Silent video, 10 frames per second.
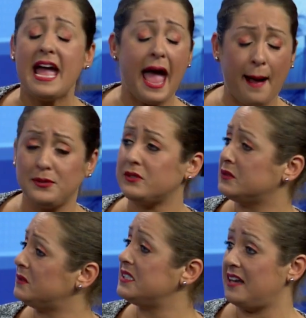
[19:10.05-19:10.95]

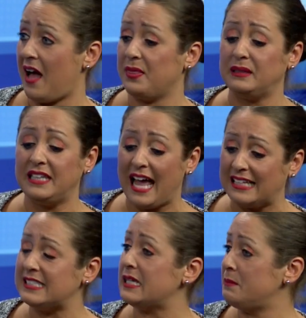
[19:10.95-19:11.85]
Absolutely not. The
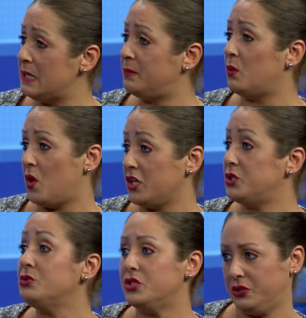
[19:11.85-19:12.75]
last thing people want
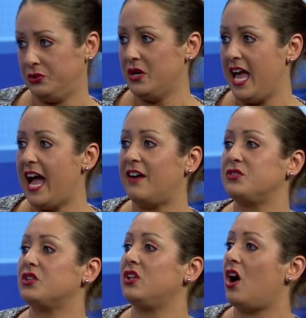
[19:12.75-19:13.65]
to do
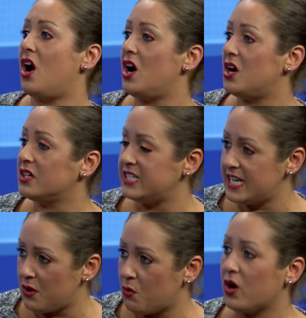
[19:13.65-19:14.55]
after a long day
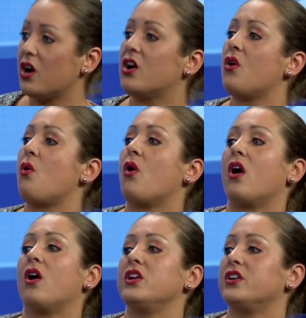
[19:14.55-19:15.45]
at work
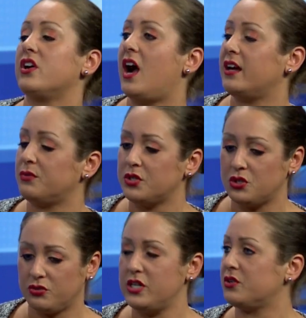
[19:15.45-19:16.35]
or you're on a
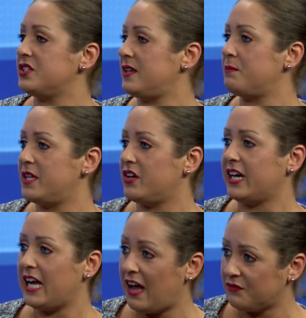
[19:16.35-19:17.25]
retreat or something or at a
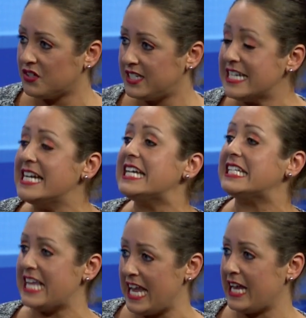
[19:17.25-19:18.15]
conference
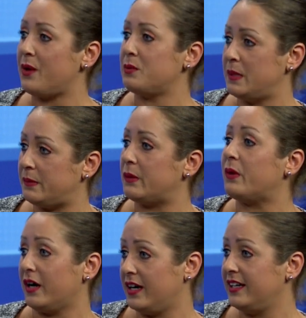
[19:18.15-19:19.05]
is hang out with people at
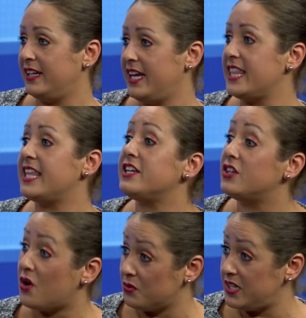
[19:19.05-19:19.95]
work. They
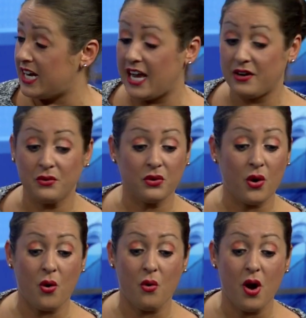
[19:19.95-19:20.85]
don't. And I don't
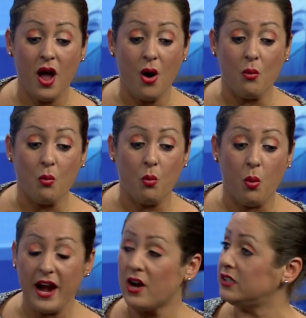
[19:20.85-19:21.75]
know
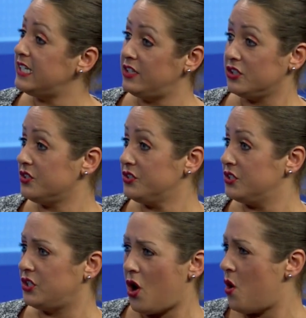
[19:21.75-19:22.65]
where leaders
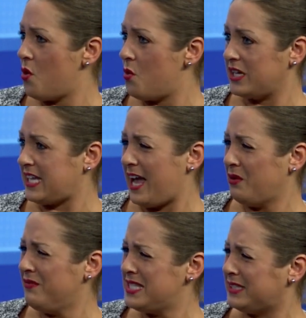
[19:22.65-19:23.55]
go because I don't
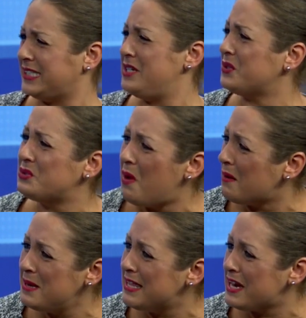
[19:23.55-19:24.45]
even think the leaders want to
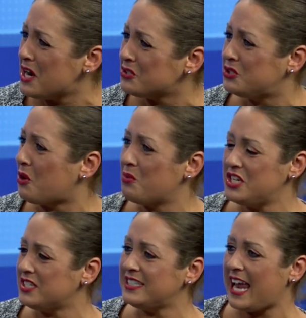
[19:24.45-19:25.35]
be there. So we
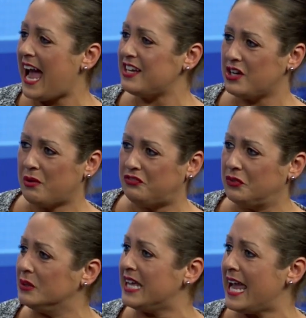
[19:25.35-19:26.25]
just had, you know, a
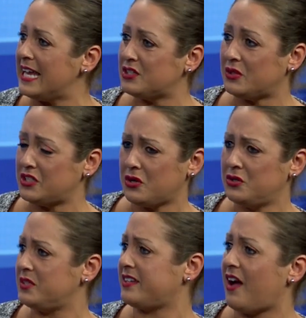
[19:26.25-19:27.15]
full day. So let's go do
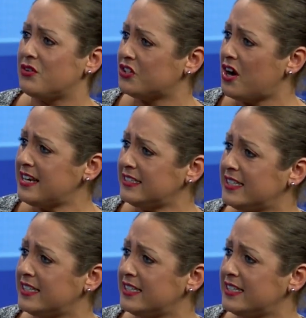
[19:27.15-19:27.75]
a scavenger hunt.